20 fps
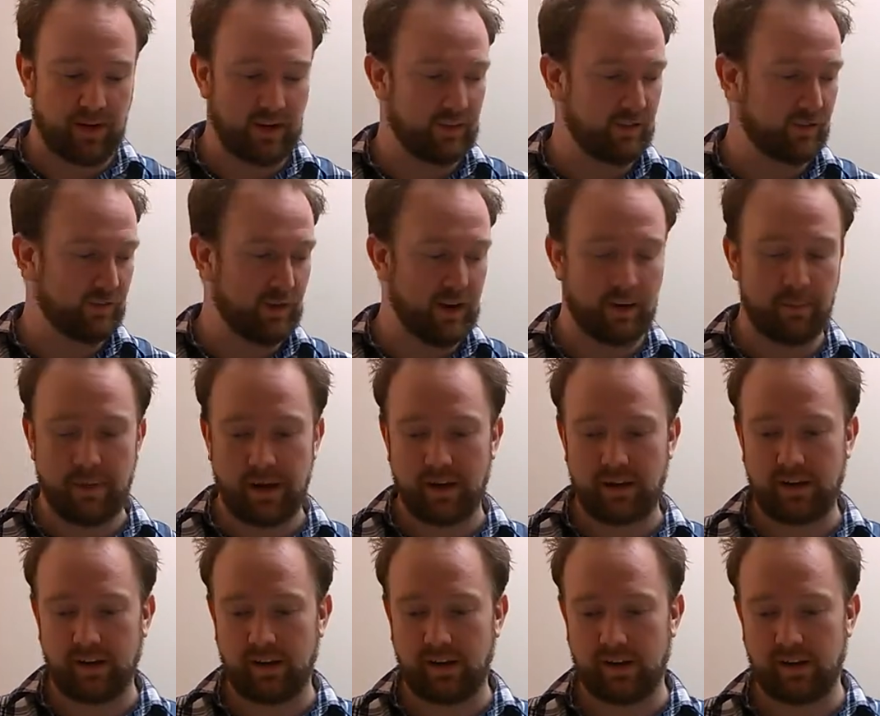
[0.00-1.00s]
I just read about
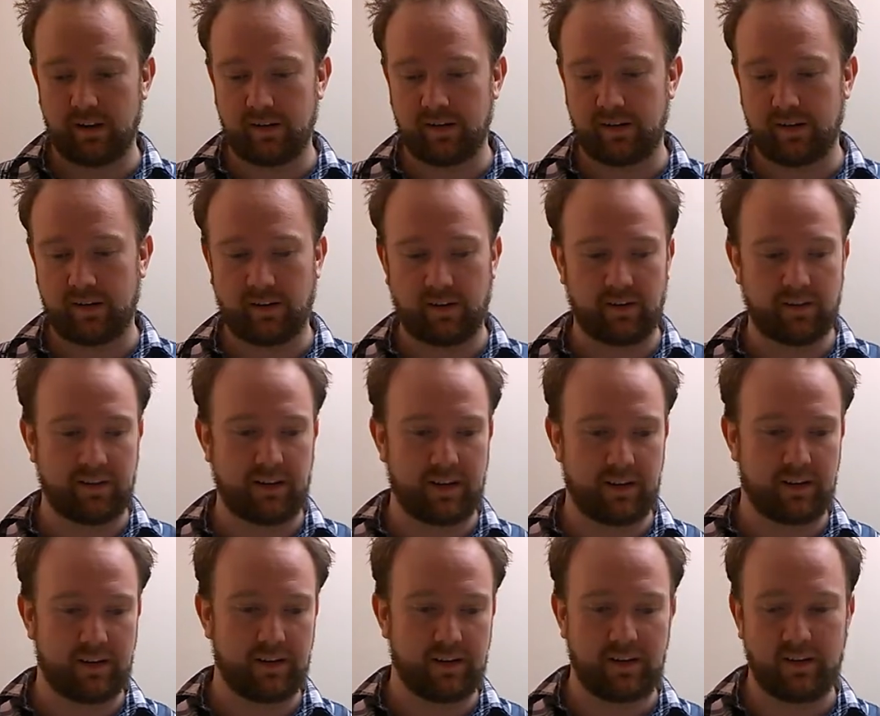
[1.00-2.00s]
it on like Ars
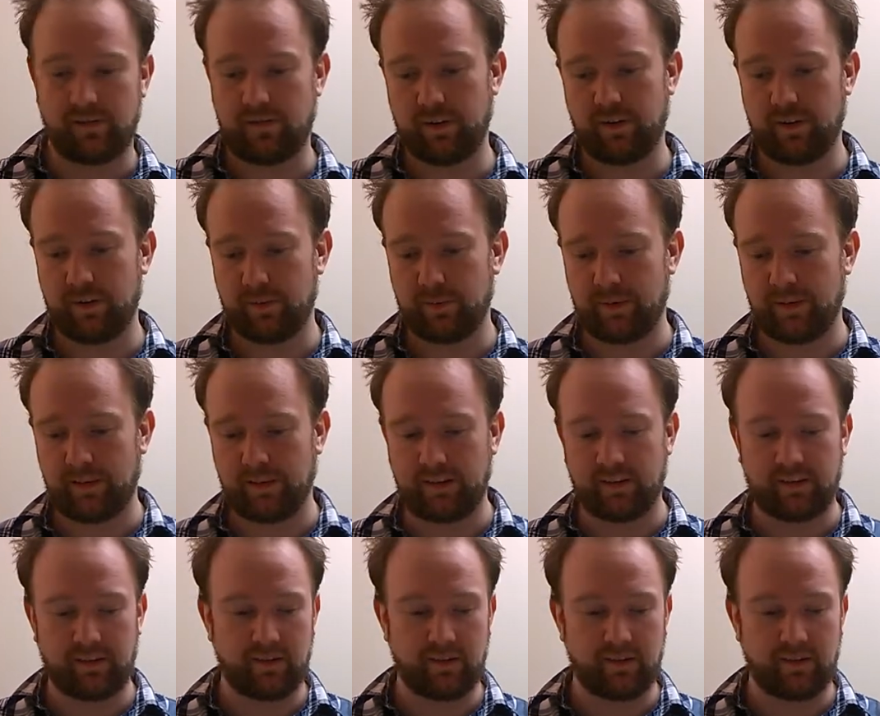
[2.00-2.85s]
Technica and a few other places.